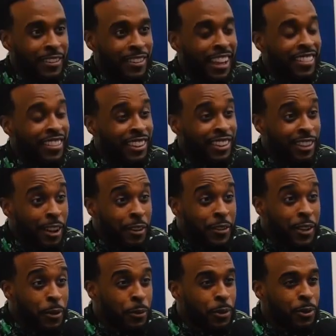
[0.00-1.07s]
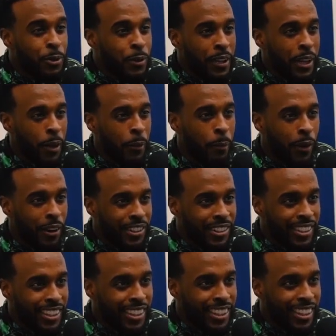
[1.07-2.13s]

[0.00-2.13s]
Like the stuff he was doing at Barca?